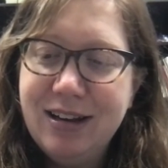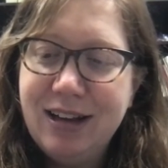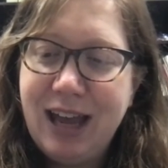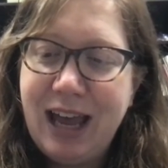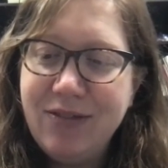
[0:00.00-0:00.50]

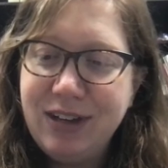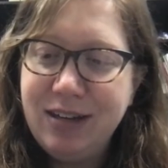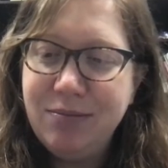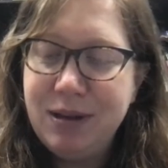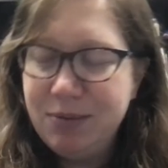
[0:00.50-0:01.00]

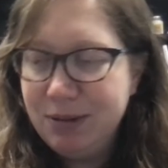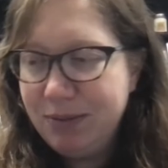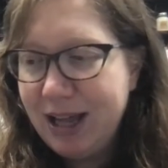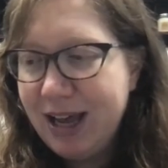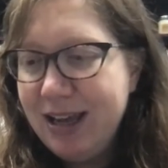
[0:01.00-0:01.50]
having people
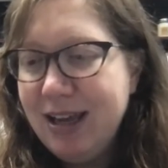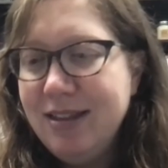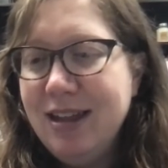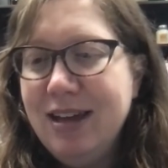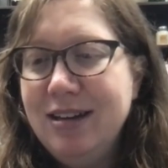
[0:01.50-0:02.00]
apply,
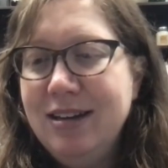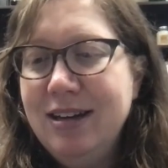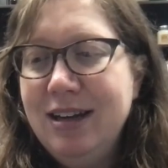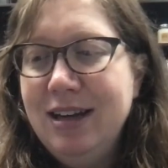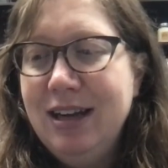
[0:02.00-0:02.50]
and then
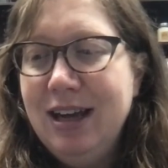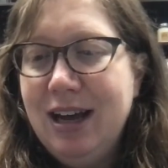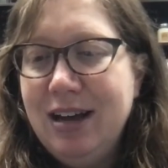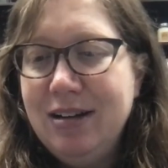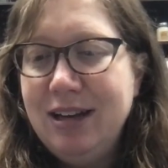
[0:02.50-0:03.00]

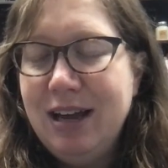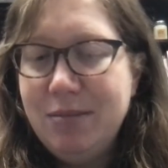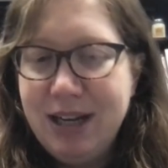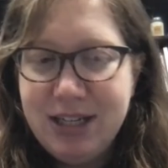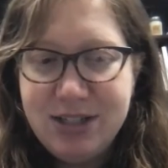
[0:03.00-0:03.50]

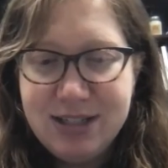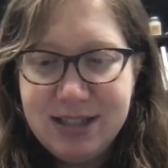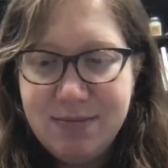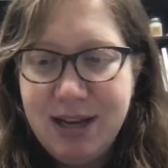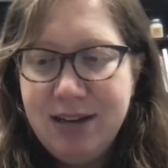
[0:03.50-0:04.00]
nominations
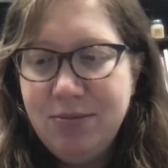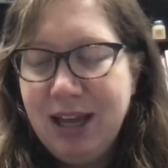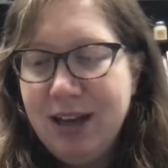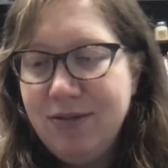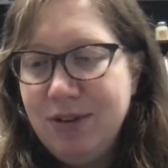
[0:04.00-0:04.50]
met. We
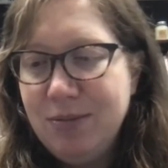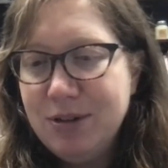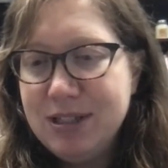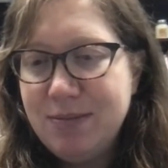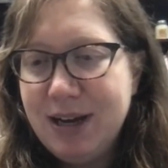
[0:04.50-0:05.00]
had a few more
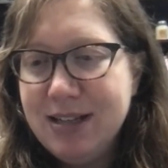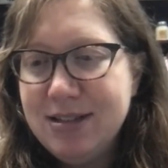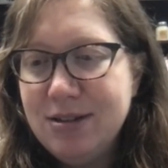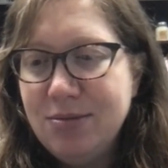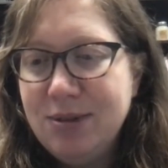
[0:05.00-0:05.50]
spots,
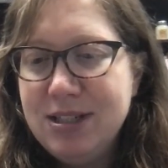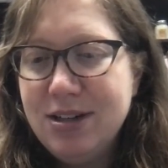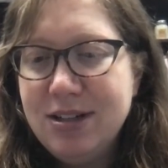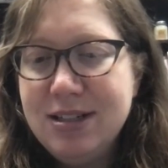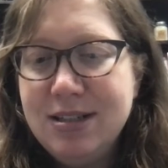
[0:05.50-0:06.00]
so we
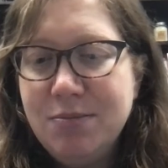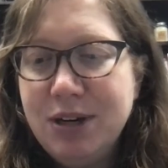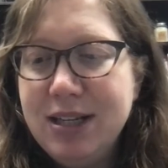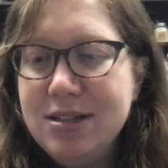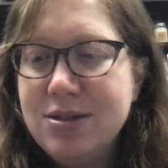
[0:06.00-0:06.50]
started to
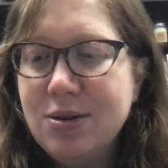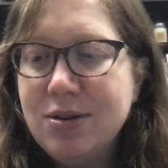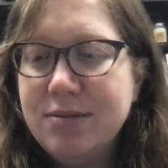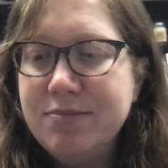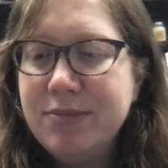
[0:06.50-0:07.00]

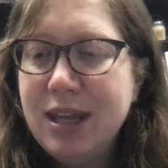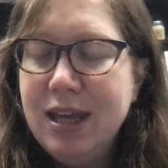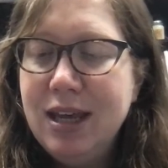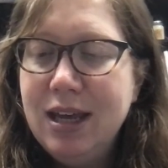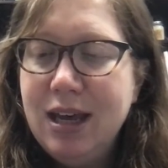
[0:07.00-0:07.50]
brainstorm,
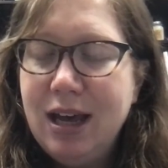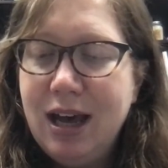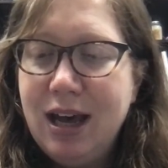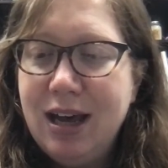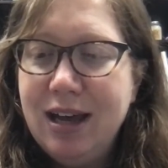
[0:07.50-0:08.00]

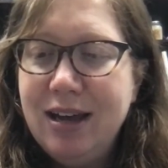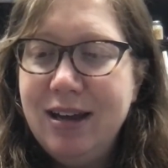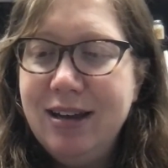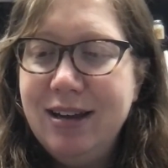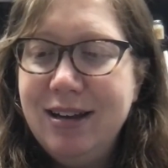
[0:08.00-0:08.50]

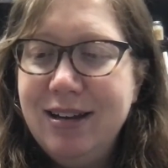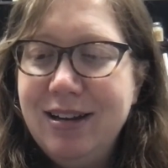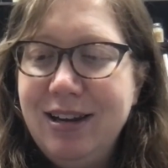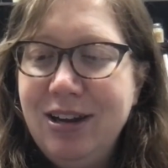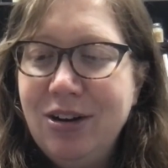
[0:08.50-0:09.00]

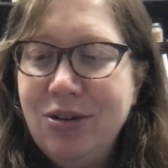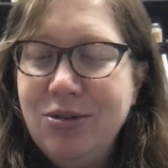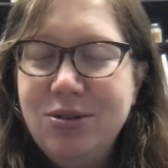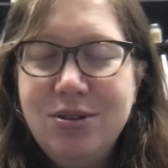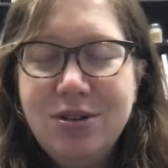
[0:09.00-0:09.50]

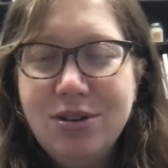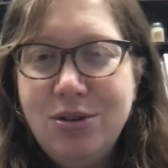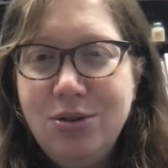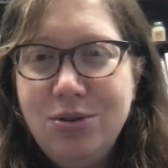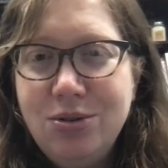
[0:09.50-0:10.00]

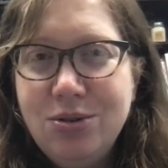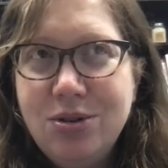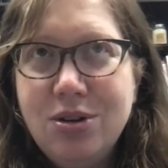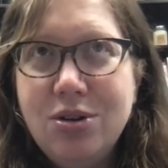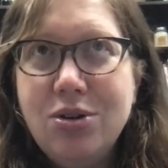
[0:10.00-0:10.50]

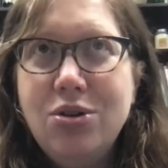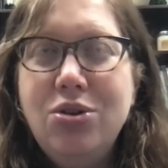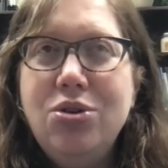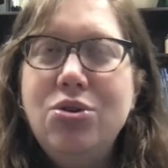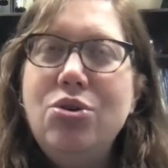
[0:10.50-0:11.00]

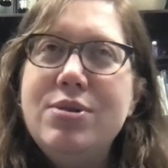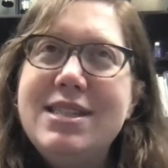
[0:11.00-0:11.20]
who's